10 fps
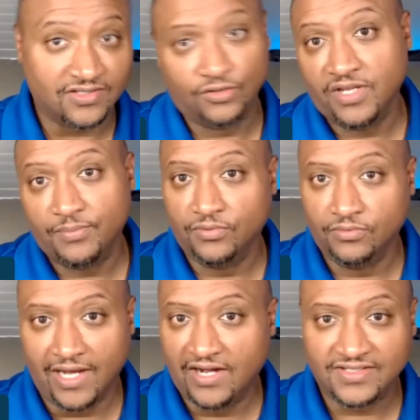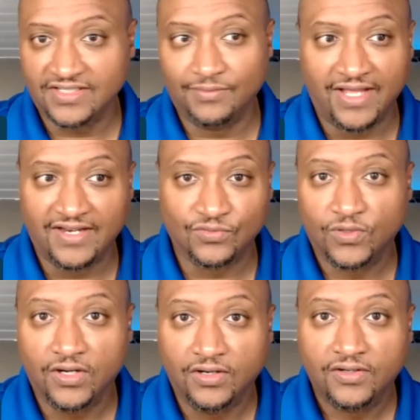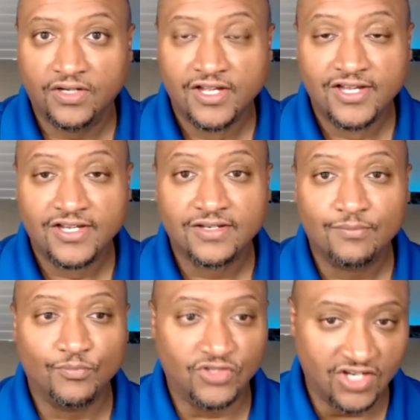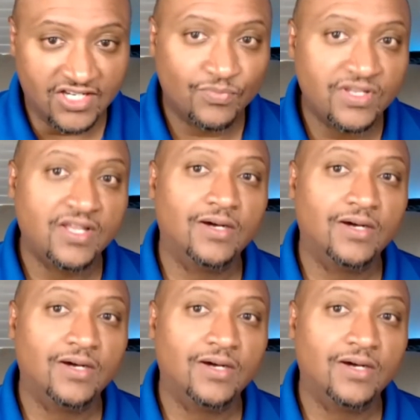So people, I'll send them that as well. Just be